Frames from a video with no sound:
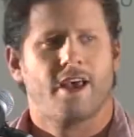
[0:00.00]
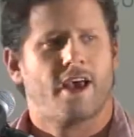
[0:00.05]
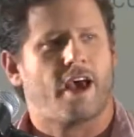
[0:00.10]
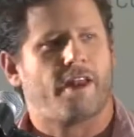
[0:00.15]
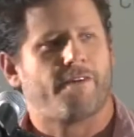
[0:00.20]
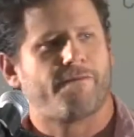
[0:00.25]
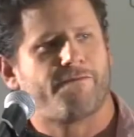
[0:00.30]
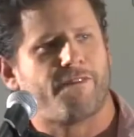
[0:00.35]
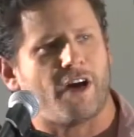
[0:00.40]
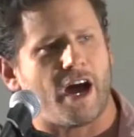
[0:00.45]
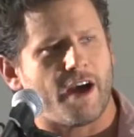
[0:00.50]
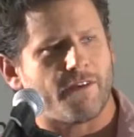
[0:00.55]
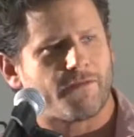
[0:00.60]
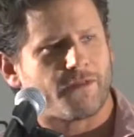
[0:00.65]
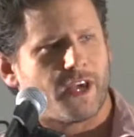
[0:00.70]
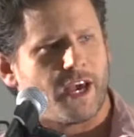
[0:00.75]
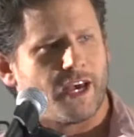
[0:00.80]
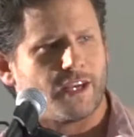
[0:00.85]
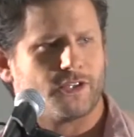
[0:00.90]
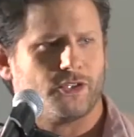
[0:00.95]
and
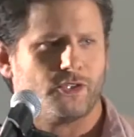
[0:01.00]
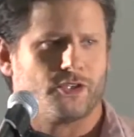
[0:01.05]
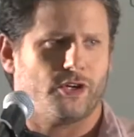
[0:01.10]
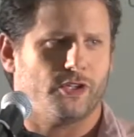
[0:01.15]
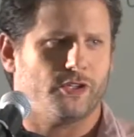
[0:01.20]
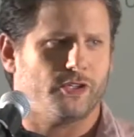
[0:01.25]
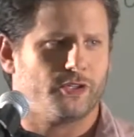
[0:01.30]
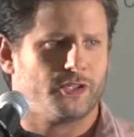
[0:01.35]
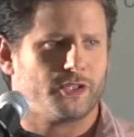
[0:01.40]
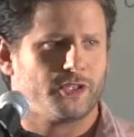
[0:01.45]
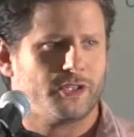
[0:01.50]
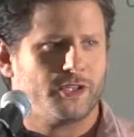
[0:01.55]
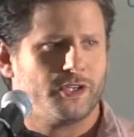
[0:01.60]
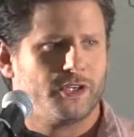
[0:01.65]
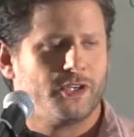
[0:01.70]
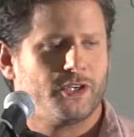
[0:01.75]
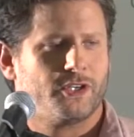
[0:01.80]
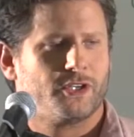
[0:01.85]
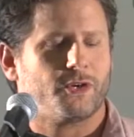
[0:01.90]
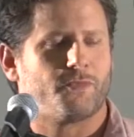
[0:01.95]
$5,000
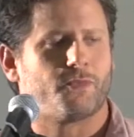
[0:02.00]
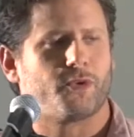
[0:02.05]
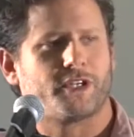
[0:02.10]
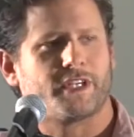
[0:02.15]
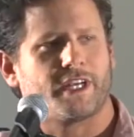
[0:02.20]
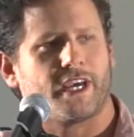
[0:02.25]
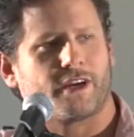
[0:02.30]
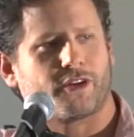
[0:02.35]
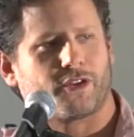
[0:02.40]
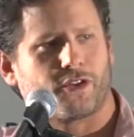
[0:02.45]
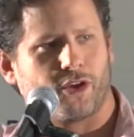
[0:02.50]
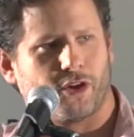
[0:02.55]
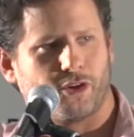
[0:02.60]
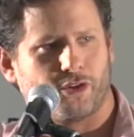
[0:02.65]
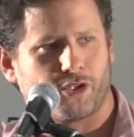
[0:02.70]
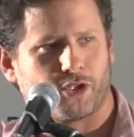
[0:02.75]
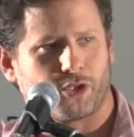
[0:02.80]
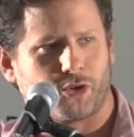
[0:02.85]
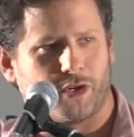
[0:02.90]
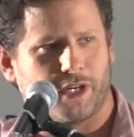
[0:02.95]
to protect
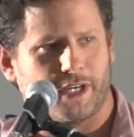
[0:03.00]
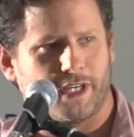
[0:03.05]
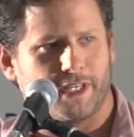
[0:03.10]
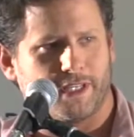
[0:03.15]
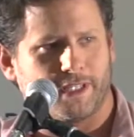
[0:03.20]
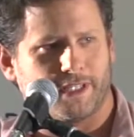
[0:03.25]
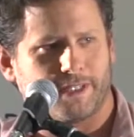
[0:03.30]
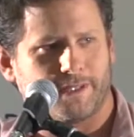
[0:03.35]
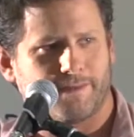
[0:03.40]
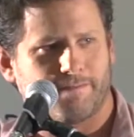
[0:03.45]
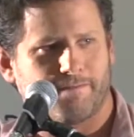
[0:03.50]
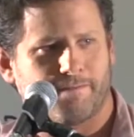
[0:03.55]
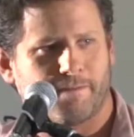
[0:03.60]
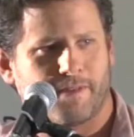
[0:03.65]
those trees.